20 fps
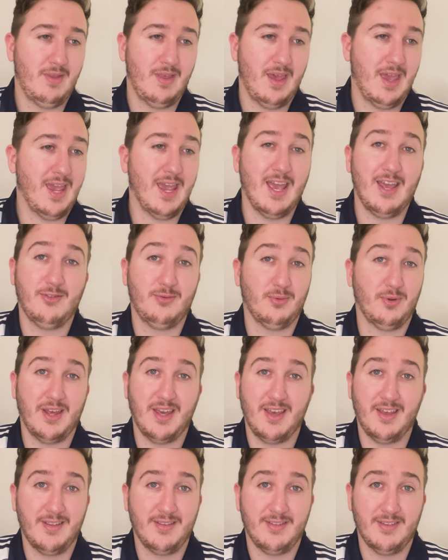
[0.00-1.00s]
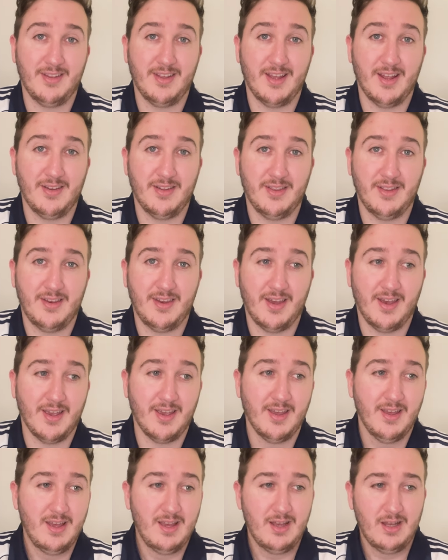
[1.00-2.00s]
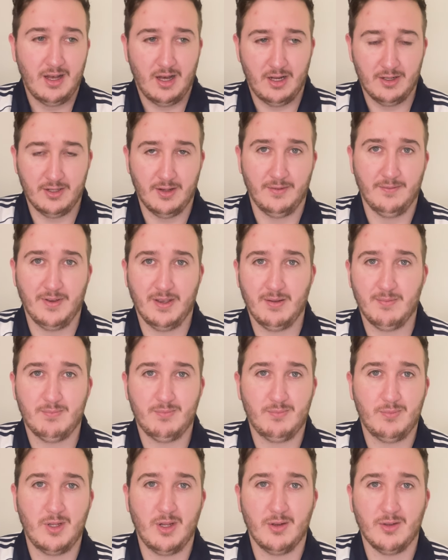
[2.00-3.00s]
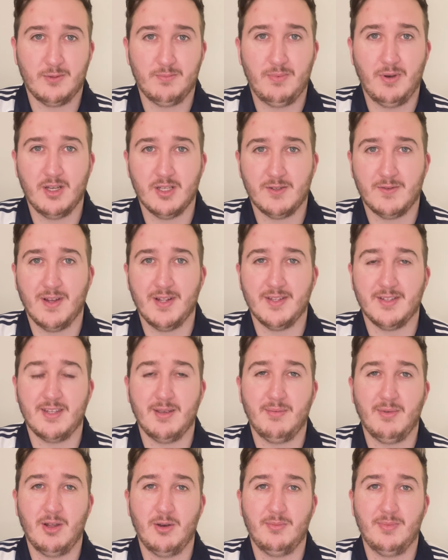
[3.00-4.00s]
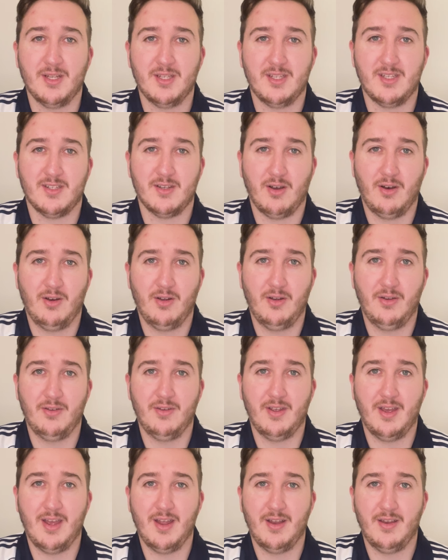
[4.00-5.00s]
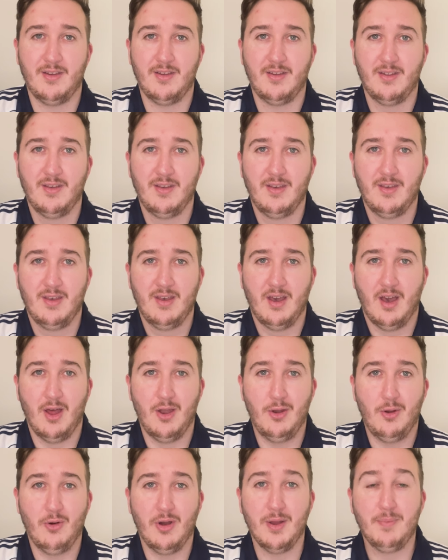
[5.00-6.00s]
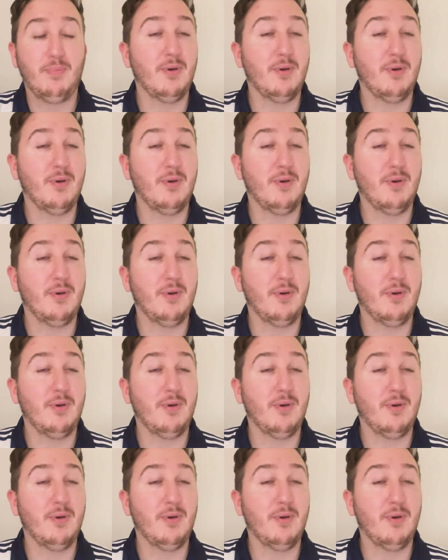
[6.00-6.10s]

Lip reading: it is what it is at the end of the day. I don't think, you know, Spurs fans seem a little bit disheartened and annoyed.